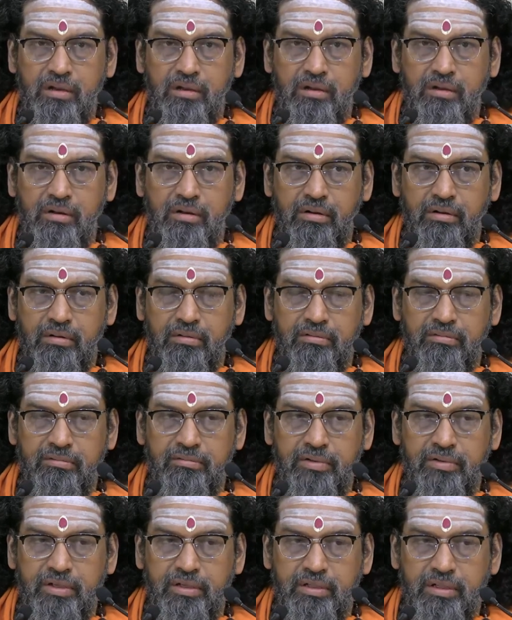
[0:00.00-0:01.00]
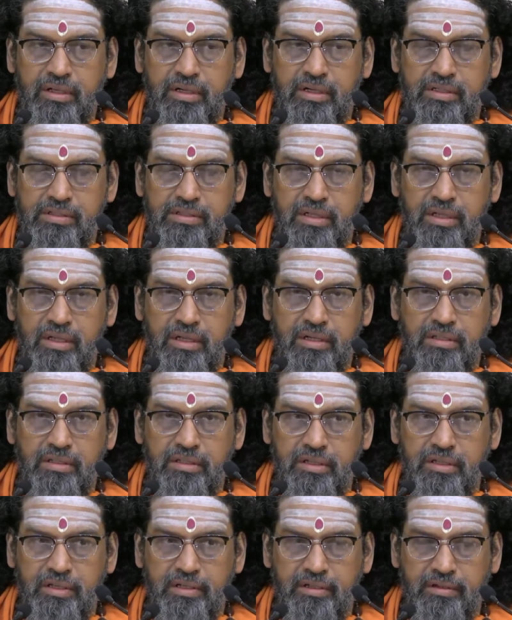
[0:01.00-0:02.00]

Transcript: of Vedas are there.